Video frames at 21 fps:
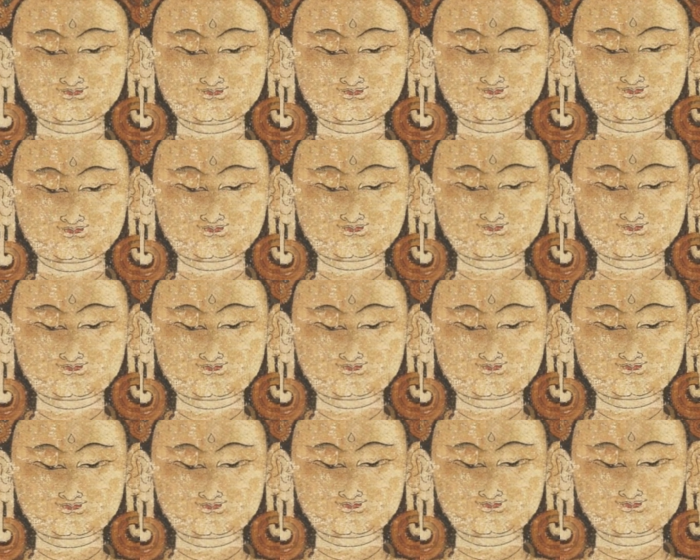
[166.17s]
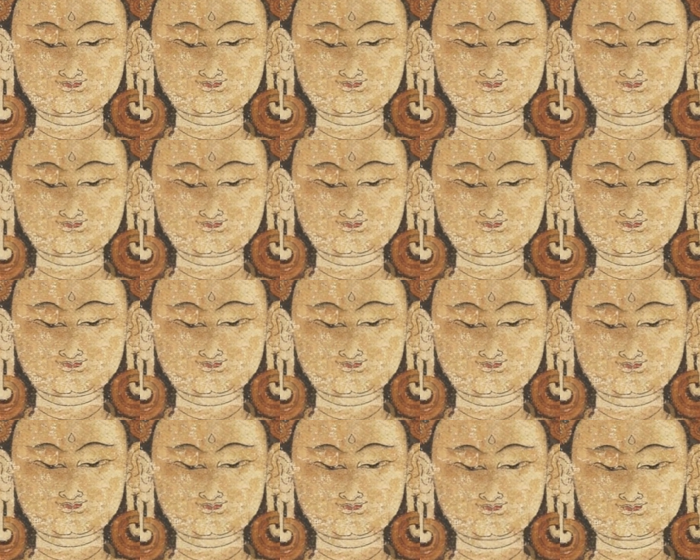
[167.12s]
is this Karandavyuha
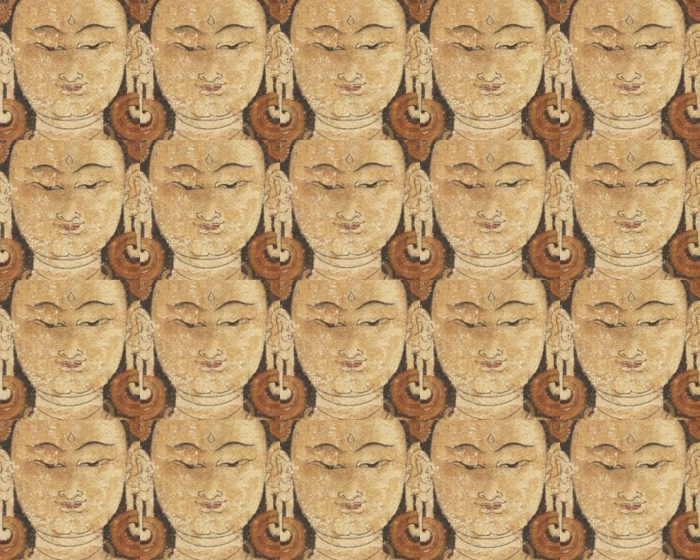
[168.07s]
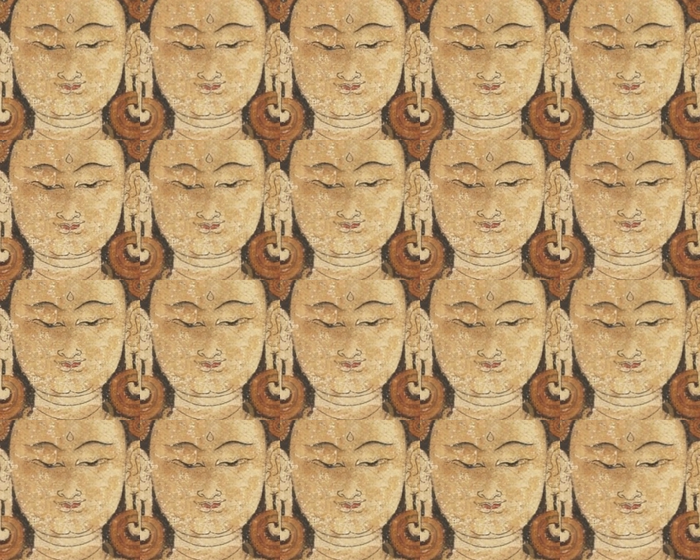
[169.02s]
3 deity
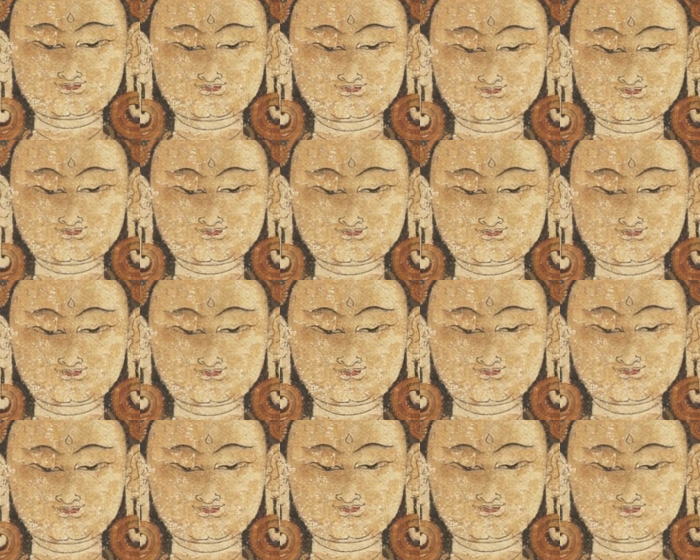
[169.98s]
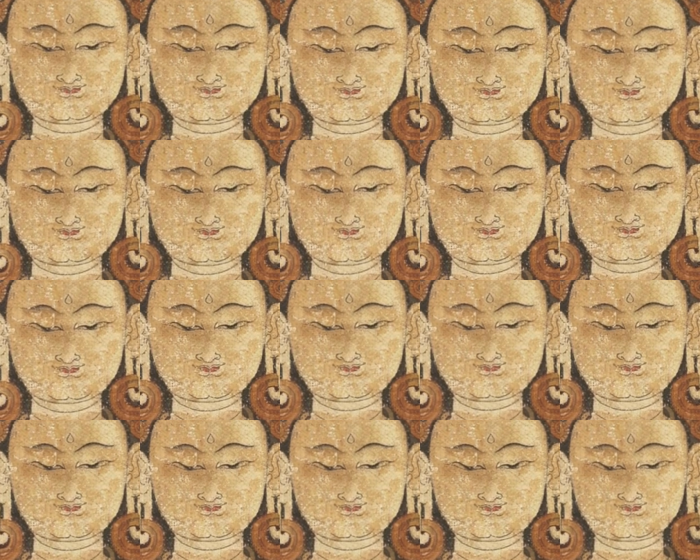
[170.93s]
Chaturbhuja. But we
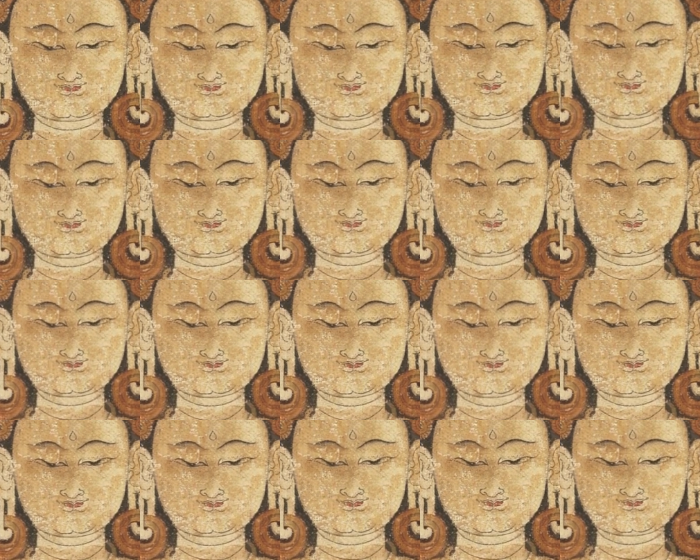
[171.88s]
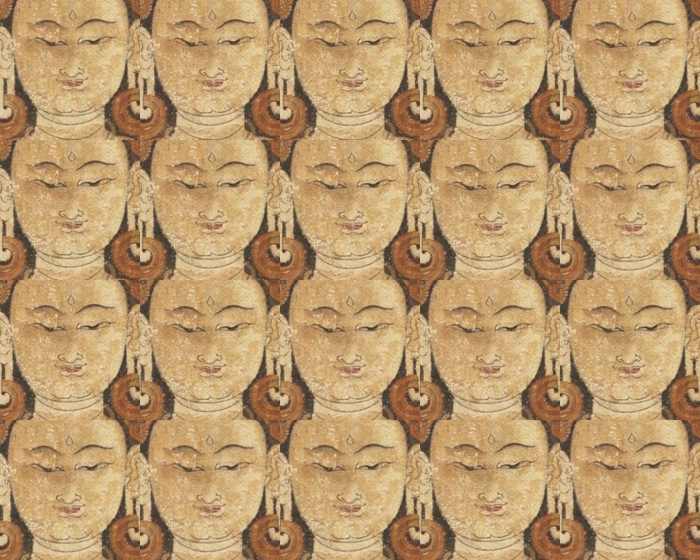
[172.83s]
also have more of
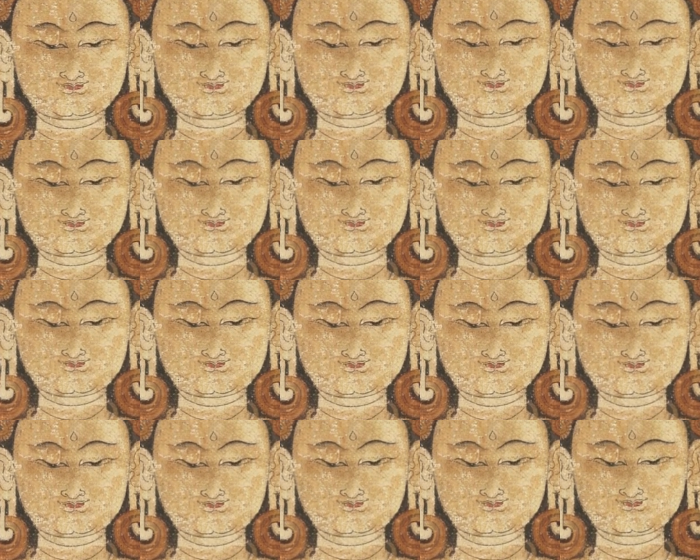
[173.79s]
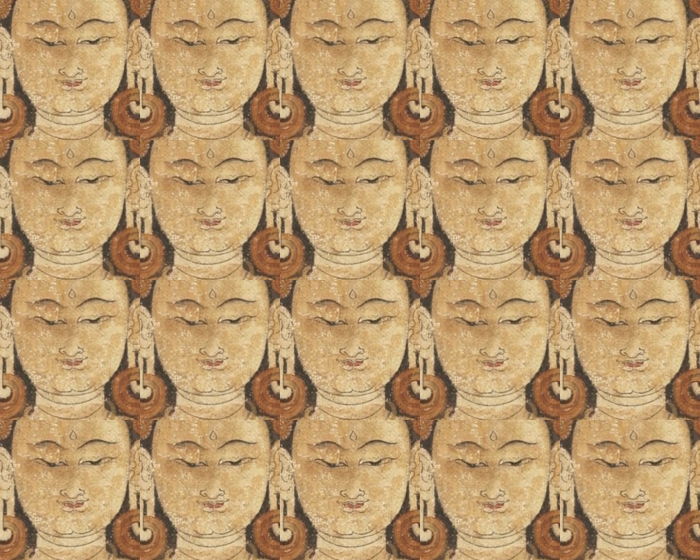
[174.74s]
possibly a Tibetan
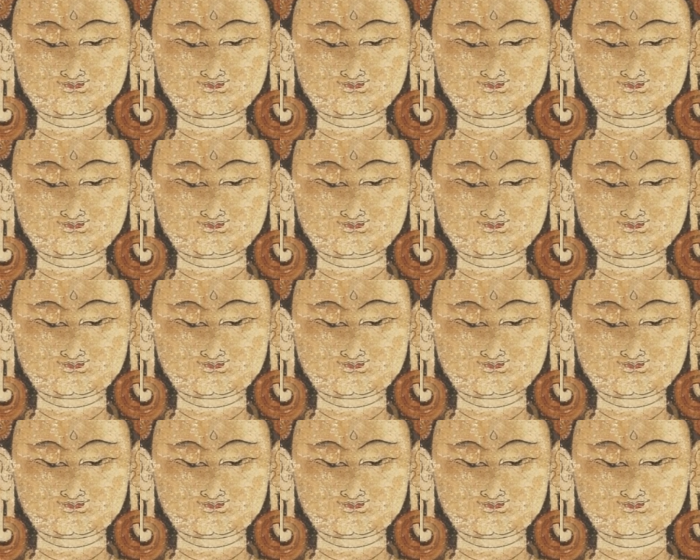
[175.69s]
version